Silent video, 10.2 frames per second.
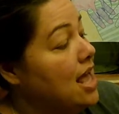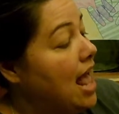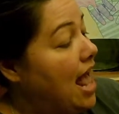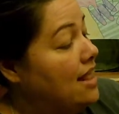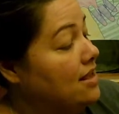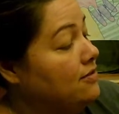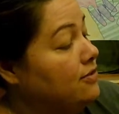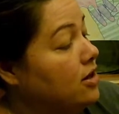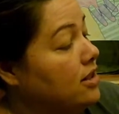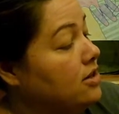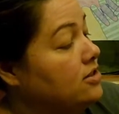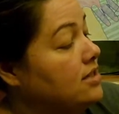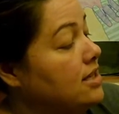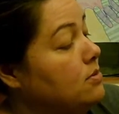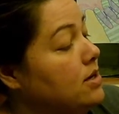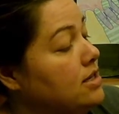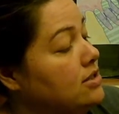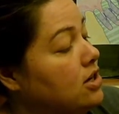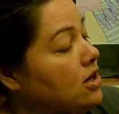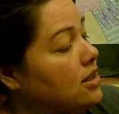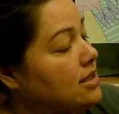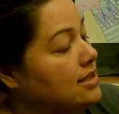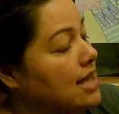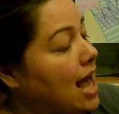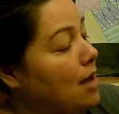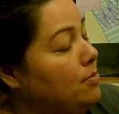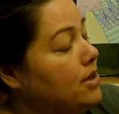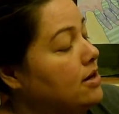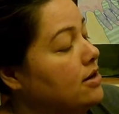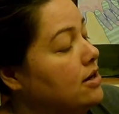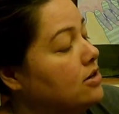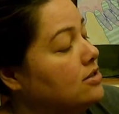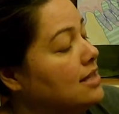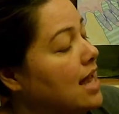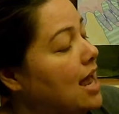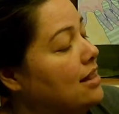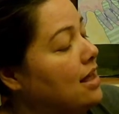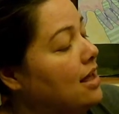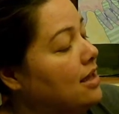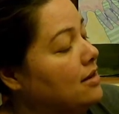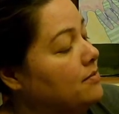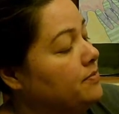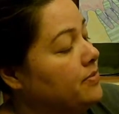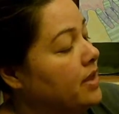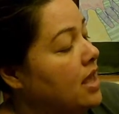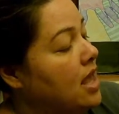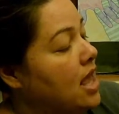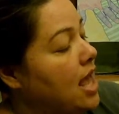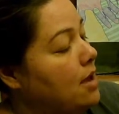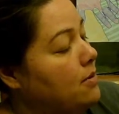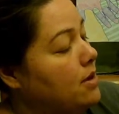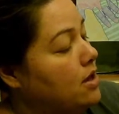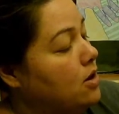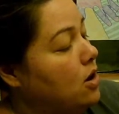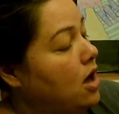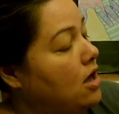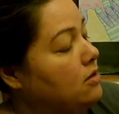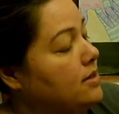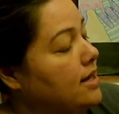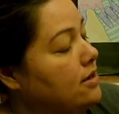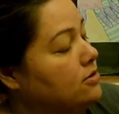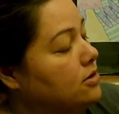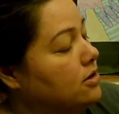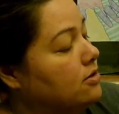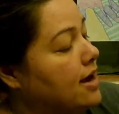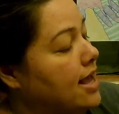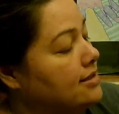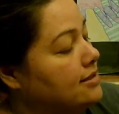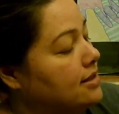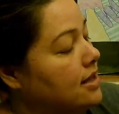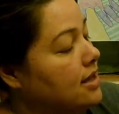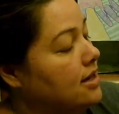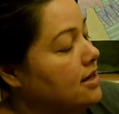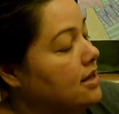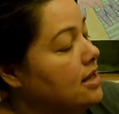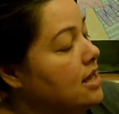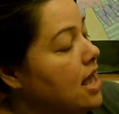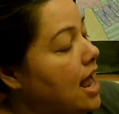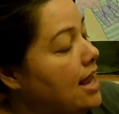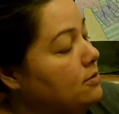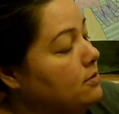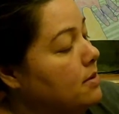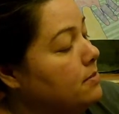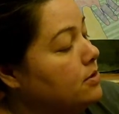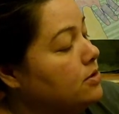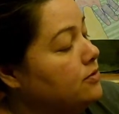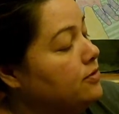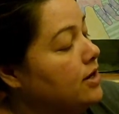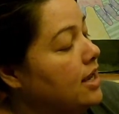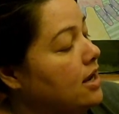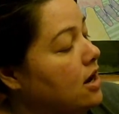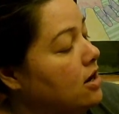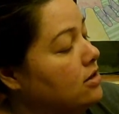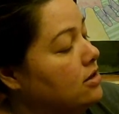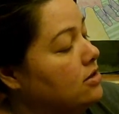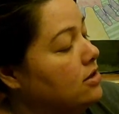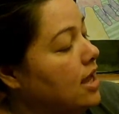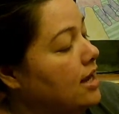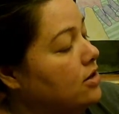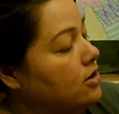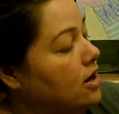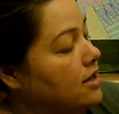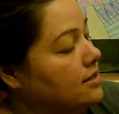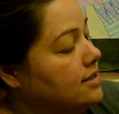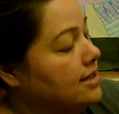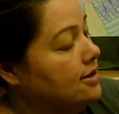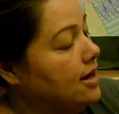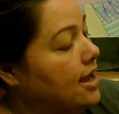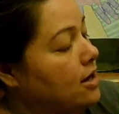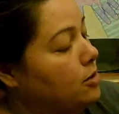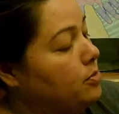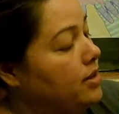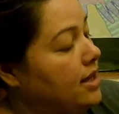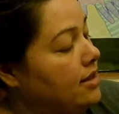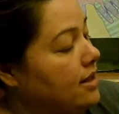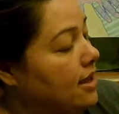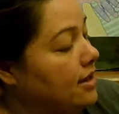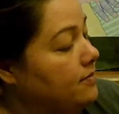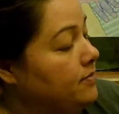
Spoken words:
And then for our letter T, we start at the top here at our skyline, and we go all the way down to our grass line. And then remember, don't forget our little line across here at our plain line.